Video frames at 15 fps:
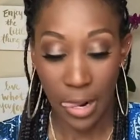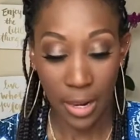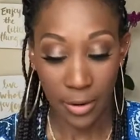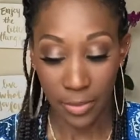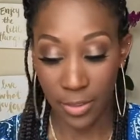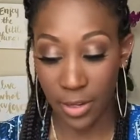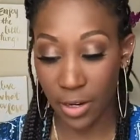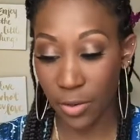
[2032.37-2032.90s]

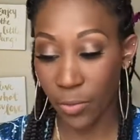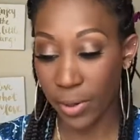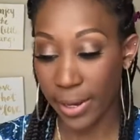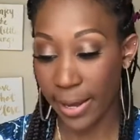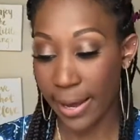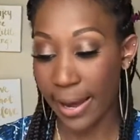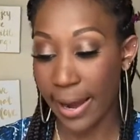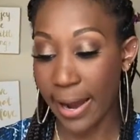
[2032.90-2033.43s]
Then we
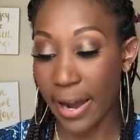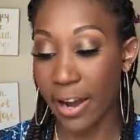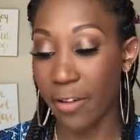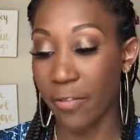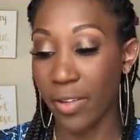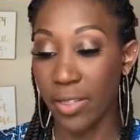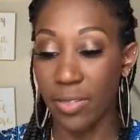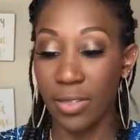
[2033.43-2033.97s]

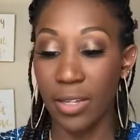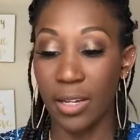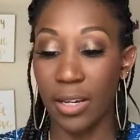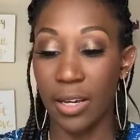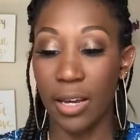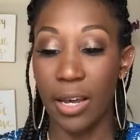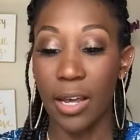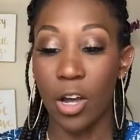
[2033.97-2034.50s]
have
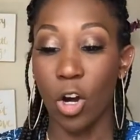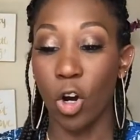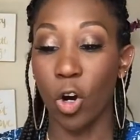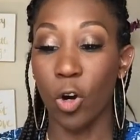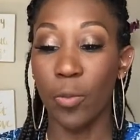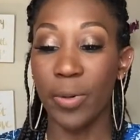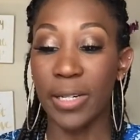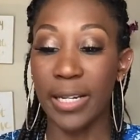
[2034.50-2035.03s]
the
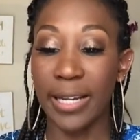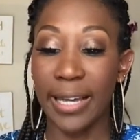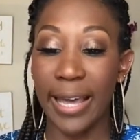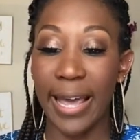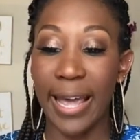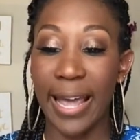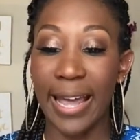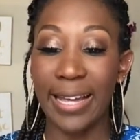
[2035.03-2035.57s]
Urban
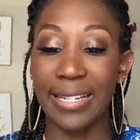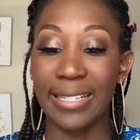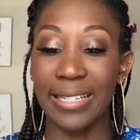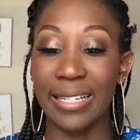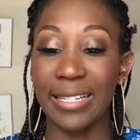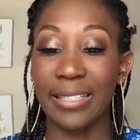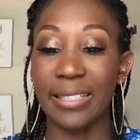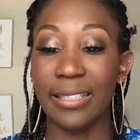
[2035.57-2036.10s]
Decay
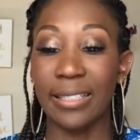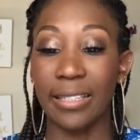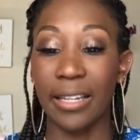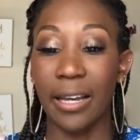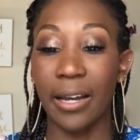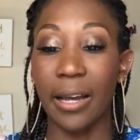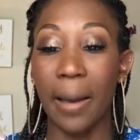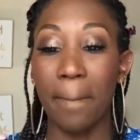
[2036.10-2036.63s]

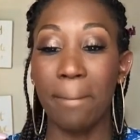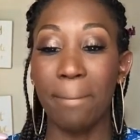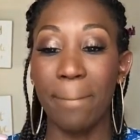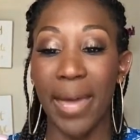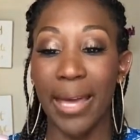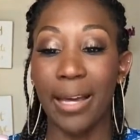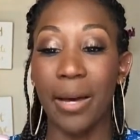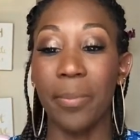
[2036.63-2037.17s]
Deslick
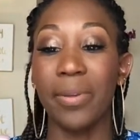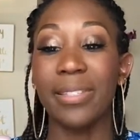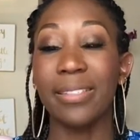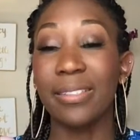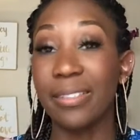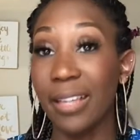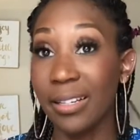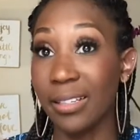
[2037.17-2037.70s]
Makeup
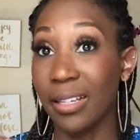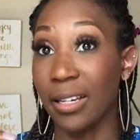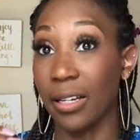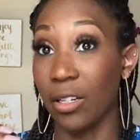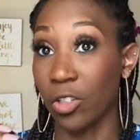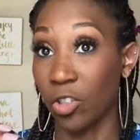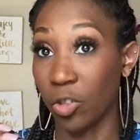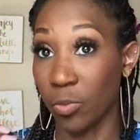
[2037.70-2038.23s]
Setting
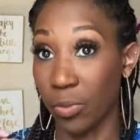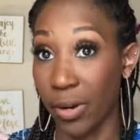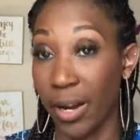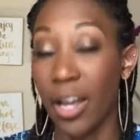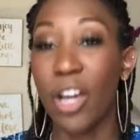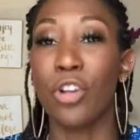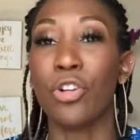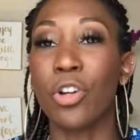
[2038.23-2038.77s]
Spray.
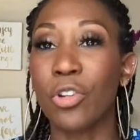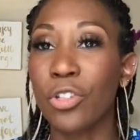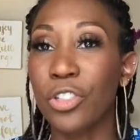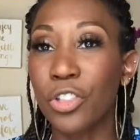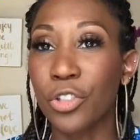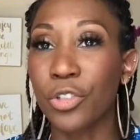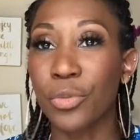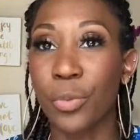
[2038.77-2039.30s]
Notice
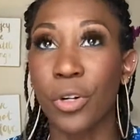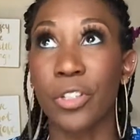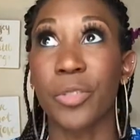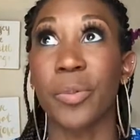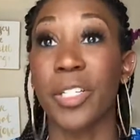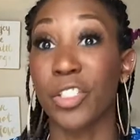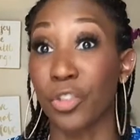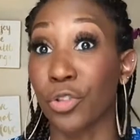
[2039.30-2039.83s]
those words,
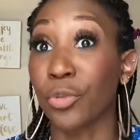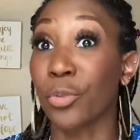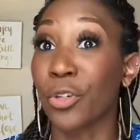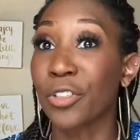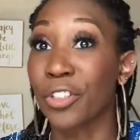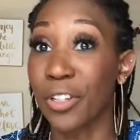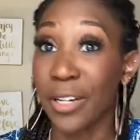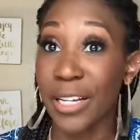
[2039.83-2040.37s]
because those
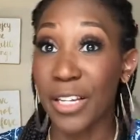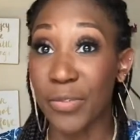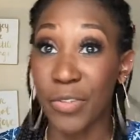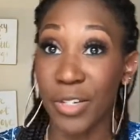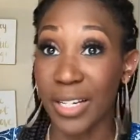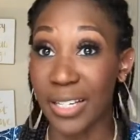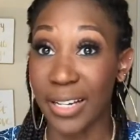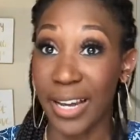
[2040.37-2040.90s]
words are going to give you
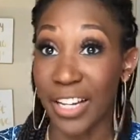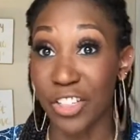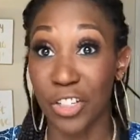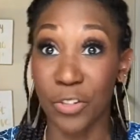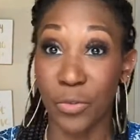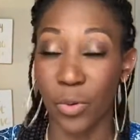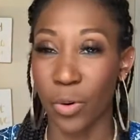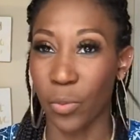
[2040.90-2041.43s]
an indication
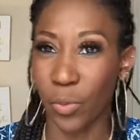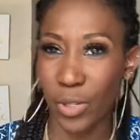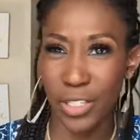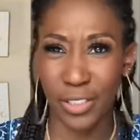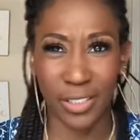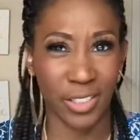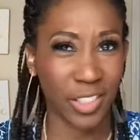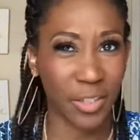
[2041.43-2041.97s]
of what is
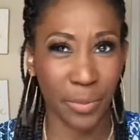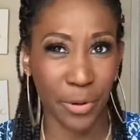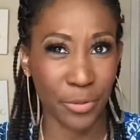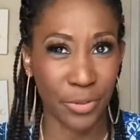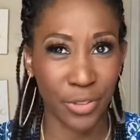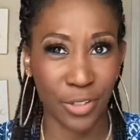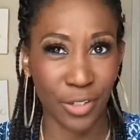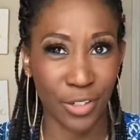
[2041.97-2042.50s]
this supposed to